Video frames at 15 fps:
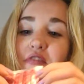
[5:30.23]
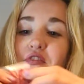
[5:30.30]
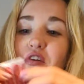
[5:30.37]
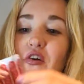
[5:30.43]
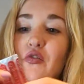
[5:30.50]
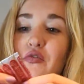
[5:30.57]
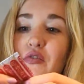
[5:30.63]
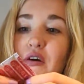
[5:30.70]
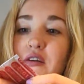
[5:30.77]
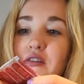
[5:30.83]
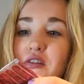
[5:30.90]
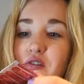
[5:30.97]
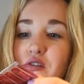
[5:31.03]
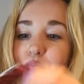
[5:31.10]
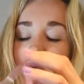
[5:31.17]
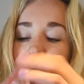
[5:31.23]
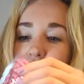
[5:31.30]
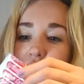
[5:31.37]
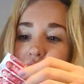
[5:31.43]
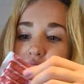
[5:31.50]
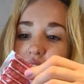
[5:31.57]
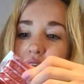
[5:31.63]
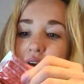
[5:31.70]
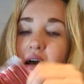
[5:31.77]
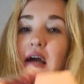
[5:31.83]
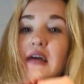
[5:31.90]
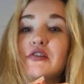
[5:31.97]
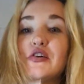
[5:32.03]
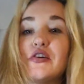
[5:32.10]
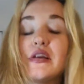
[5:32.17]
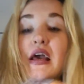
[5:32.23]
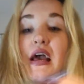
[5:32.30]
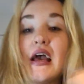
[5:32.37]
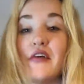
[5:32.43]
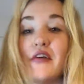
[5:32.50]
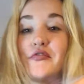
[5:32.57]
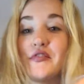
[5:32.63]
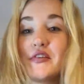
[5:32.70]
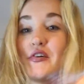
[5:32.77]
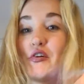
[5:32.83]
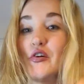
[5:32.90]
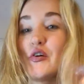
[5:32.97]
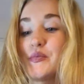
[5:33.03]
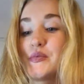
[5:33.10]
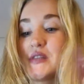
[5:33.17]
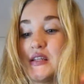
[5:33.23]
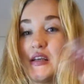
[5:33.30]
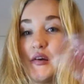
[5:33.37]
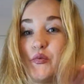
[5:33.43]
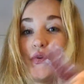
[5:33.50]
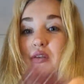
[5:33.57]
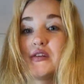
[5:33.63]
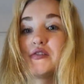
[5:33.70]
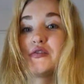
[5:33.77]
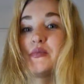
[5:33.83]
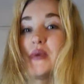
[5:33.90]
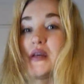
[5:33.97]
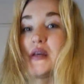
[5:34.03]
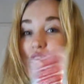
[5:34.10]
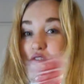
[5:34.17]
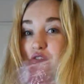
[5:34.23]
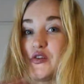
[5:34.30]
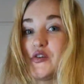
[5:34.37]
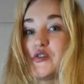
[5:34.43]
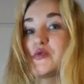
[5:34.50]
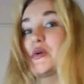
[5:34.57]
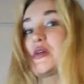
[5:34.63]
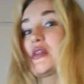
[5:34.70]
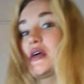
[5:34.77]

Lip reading: over, just because I don't have the herbs that I wanted to make the sauce with.